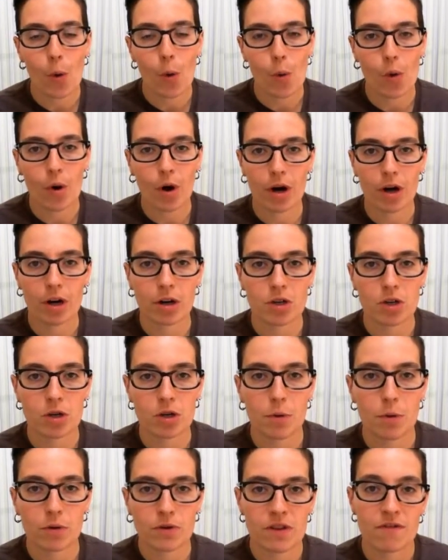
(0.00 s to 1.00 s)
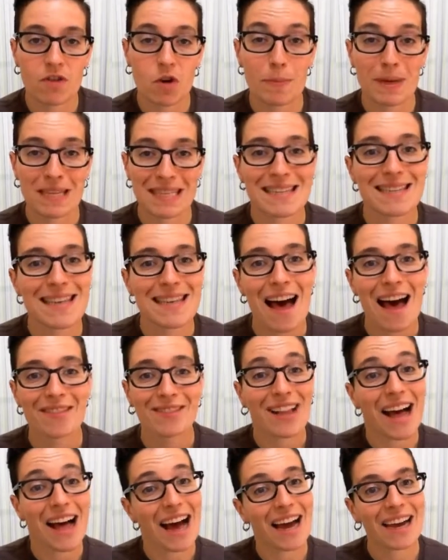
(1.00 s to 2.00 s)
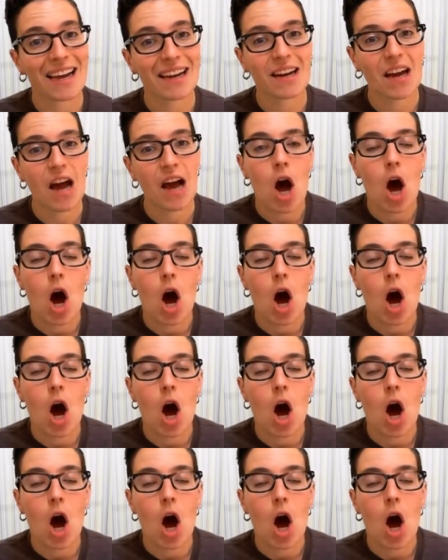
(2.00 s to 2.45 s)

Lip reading: or do most of your business online,